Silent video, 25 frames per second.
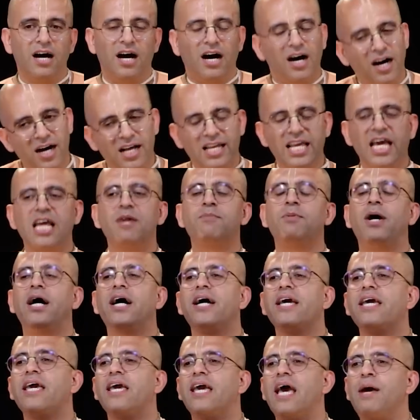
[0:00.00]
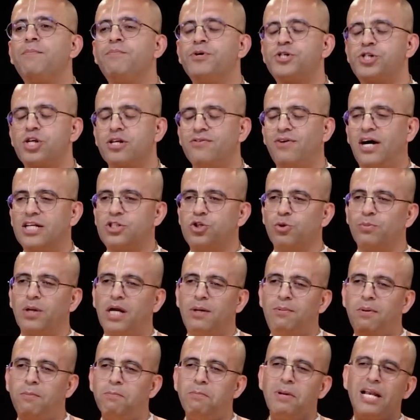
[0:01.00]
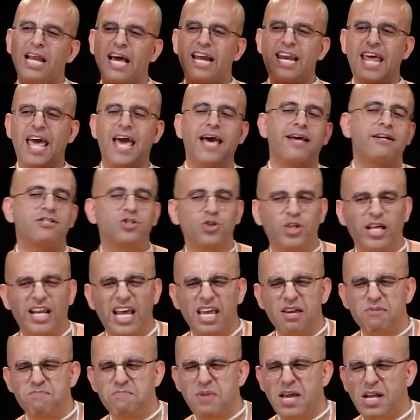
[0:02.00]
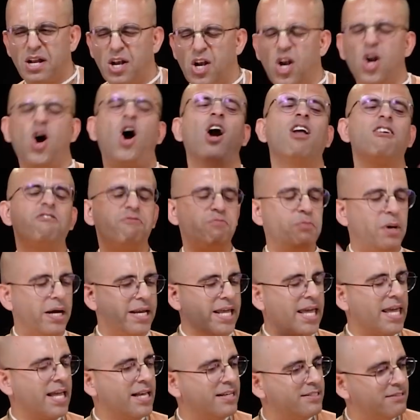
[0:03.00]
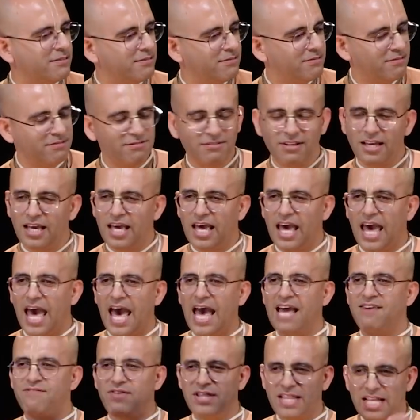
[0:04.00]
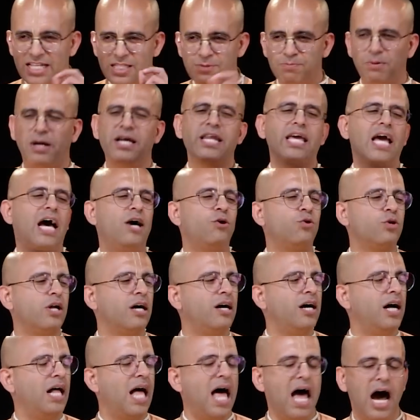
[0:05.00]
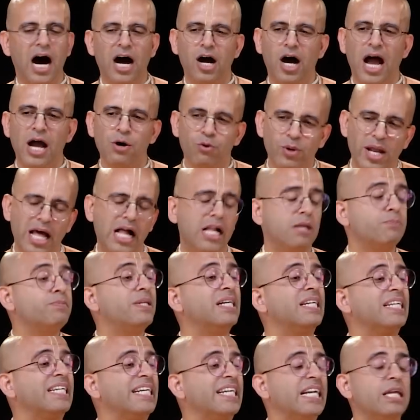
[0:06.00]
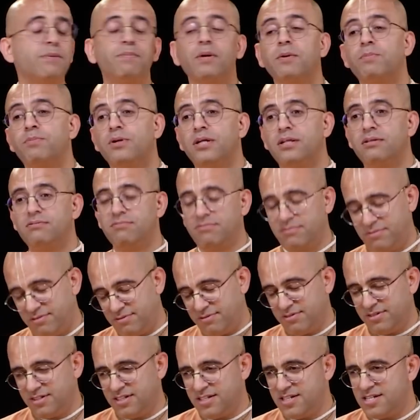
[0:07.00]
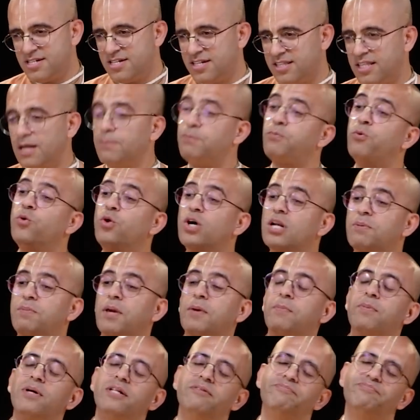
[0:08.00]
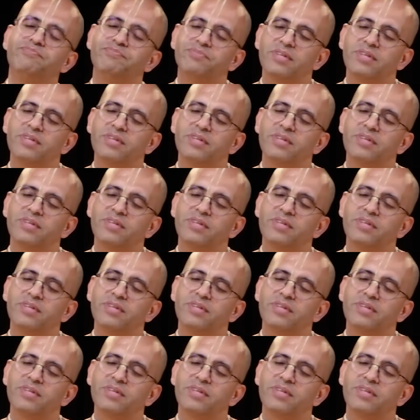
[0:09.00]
Earlier, my ambition was to become a millionaire so that I make a lot of money. And with this money, I would help the needy people, the poor people.